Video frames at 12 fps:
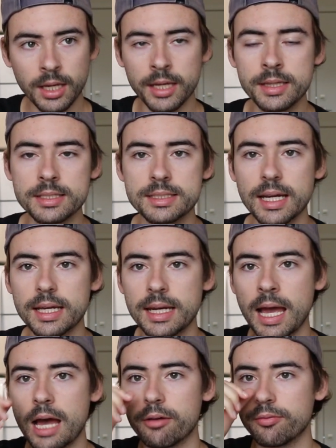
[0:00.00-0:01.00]
in the second
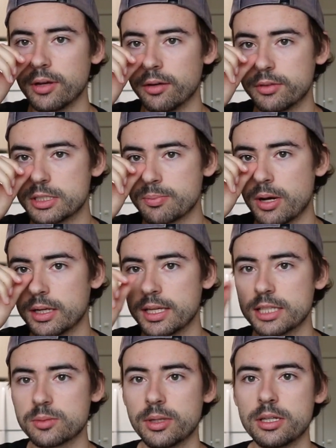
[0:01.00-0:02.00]
half of this
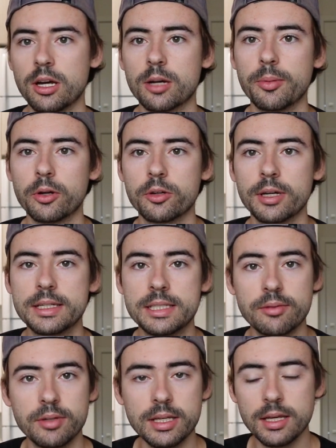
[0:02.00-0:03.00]
podcast. I'm going to talk about
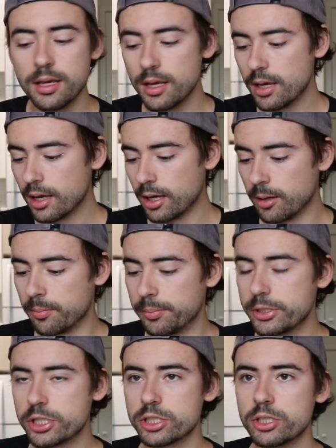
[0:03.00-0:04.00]
creativity.
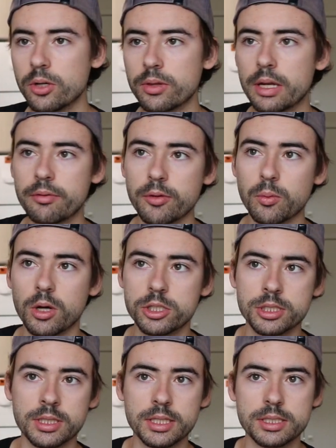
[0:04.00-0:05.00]
But just know that if you're
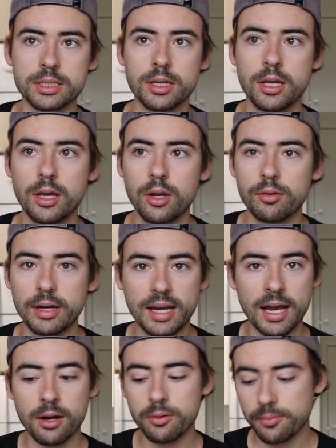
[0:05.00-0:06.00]
watching this right
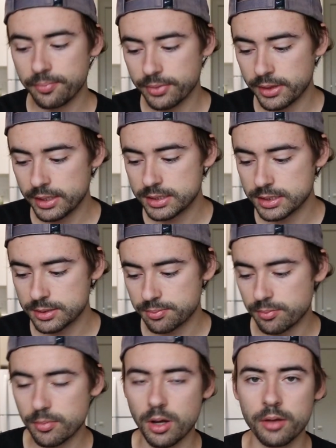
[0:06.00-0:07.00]
now, this is
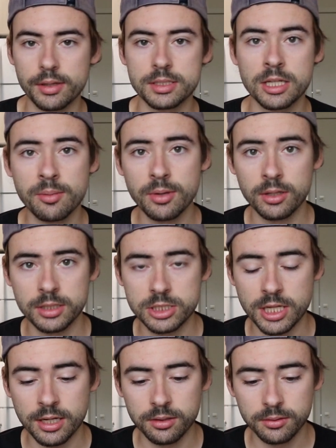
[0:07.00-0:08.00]
all that's going to be on the
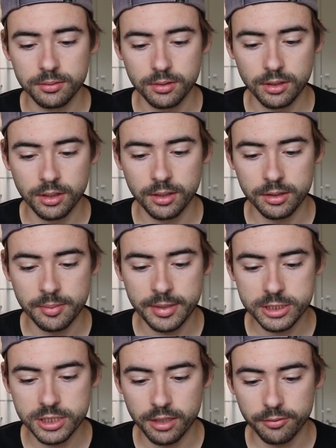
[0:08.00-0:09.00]
channel, the
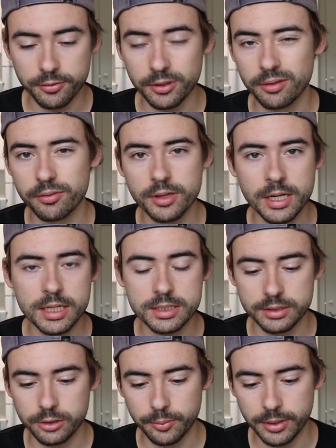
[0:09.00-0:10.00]
main channel for the
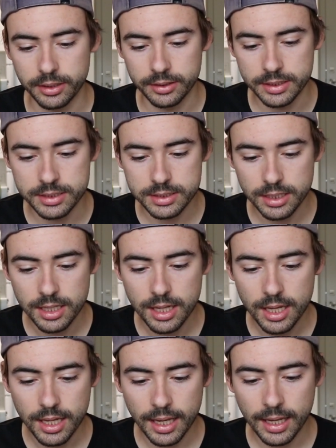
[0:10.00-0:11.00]
next little bit at least.
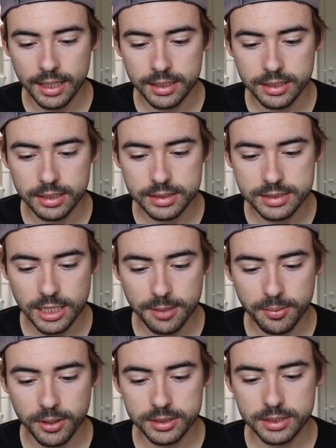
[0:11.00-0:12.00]
And the
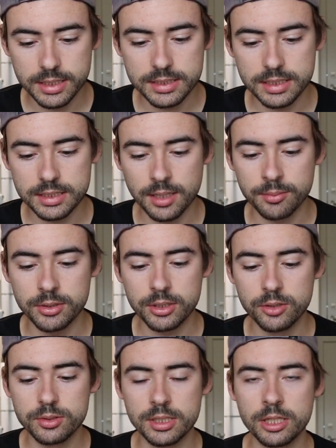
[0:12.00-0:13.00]
second part to this is I'm
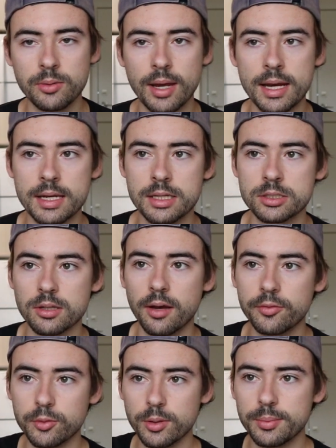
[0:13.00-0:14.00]
using a new editing
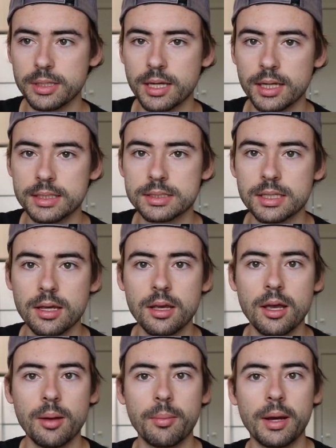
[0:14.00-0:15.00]
software because
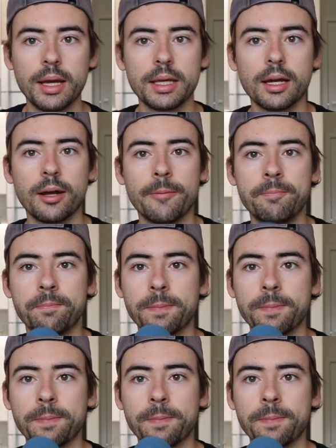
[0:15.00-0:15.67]
my